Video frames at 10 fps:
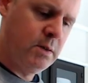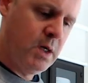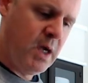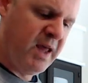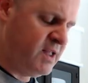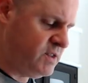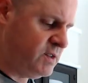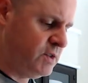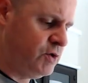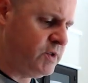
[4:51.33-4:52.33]
And then
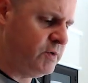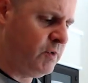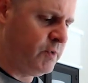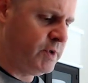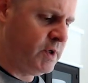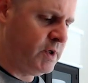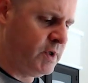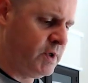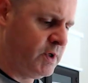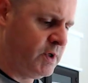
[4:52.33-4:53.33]
usually when we're done with the
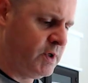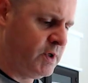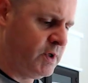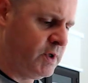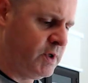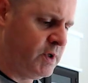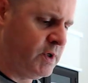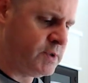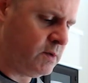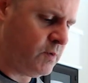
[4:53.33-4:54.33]
steaks,
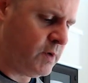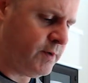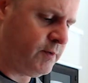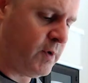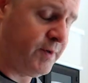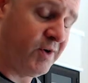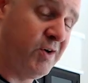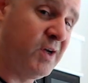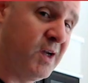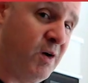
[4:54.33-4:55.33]
uh, while they're while they're
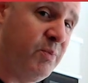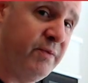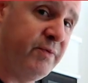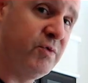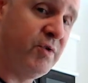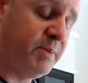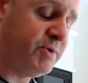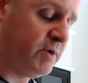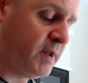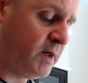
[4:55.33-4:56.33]
cooking, I'll put a few drops
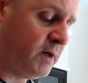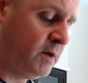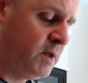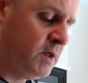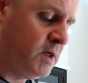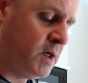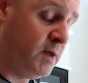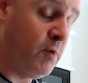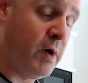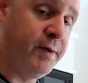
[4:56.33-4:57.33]
on there, and then
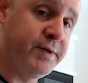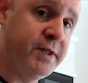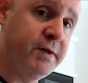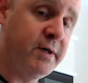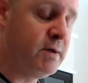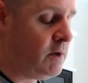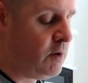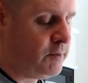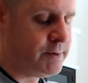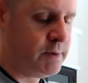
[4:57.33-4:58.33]
while they're searing,
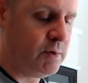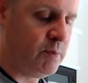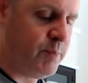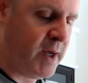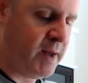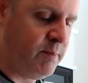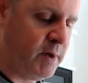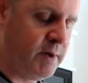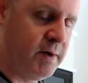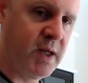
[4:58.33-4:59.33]
always a little pat of
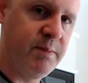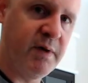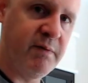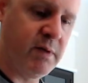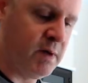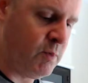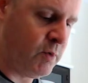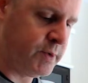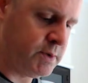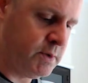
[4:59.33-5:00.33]
butter to keep everything moist.